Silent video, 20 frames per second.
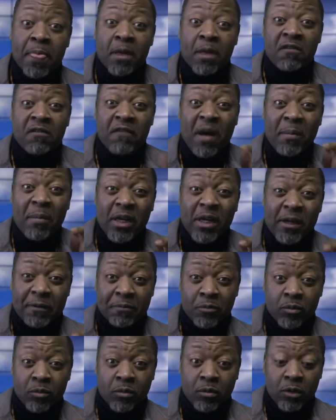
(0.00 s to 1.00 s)
Family,
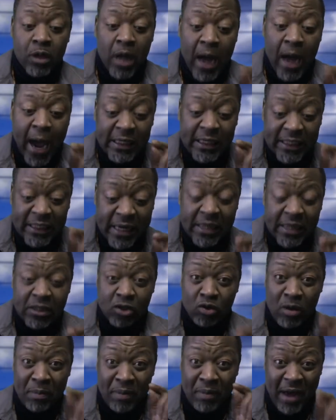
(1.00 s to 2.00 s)
I say this to
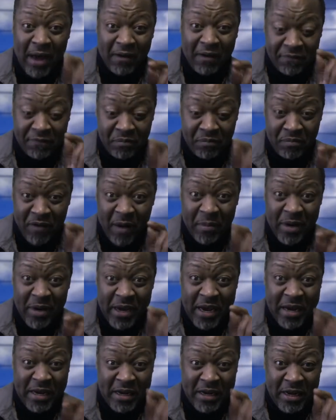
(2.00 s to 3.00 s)
the black family
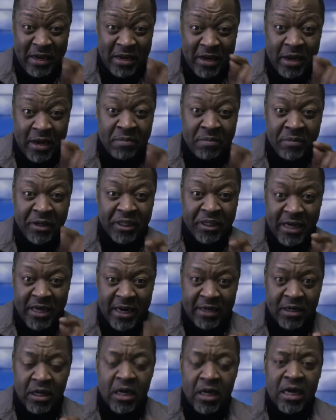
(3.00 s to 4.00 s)
in
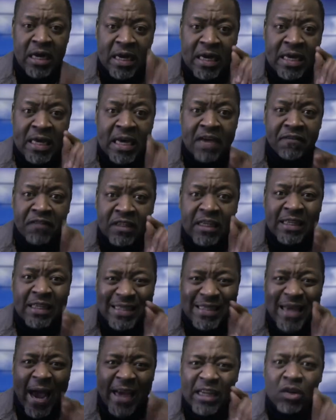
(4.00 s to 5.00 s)
Michigan. Give this
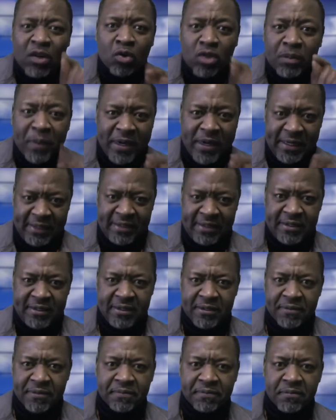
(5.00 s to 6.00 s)
guy no space.
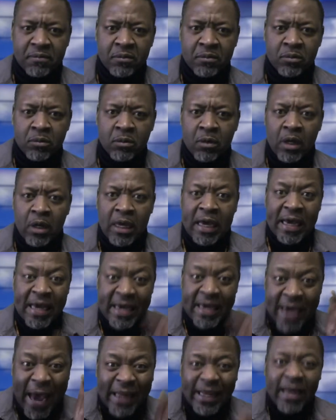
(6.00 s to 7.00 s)

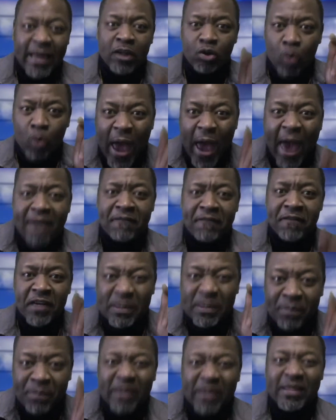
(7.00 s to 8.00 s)
Get into every
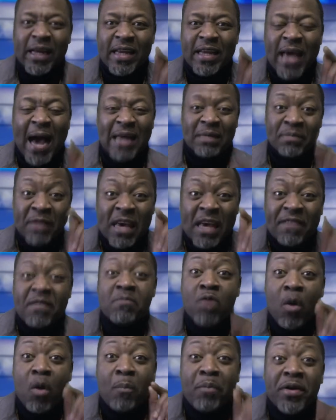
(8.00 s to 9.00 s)
space that he has. Give him
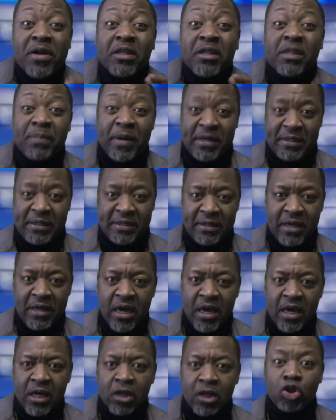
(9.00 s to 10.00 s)
no breathing space.
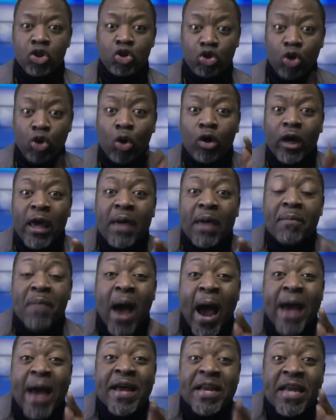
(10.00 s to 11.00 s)
Choke him
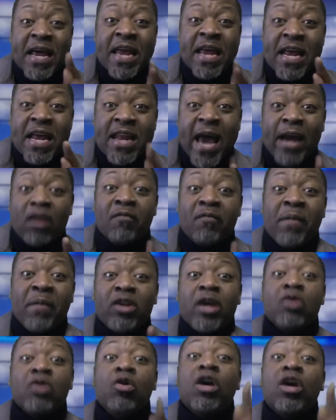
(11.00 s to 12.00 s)
in the light of making
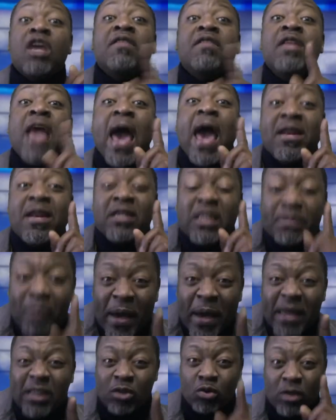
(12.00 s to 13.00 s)
sure you don't give him any
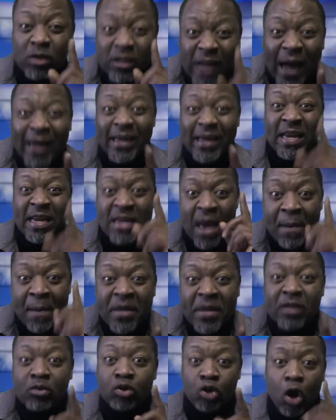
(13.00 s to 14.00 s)
space to stand in your
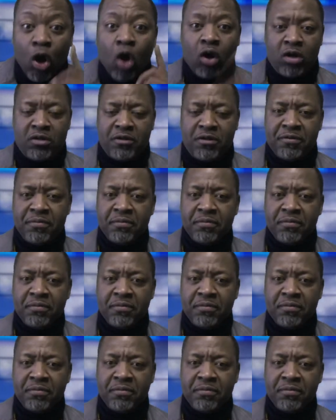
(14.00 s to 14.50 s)
midst to talk.